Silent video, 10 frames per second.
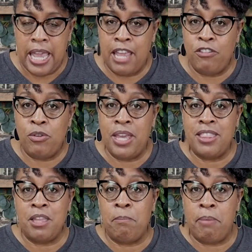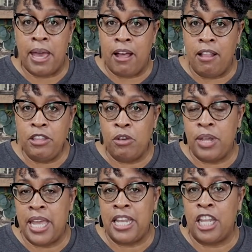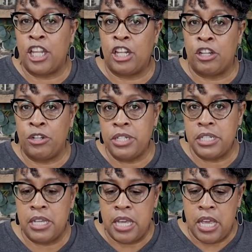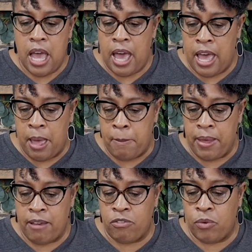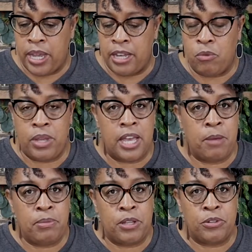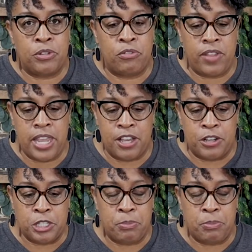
If you hit the bell, you'll get an alert of when we upload new videos.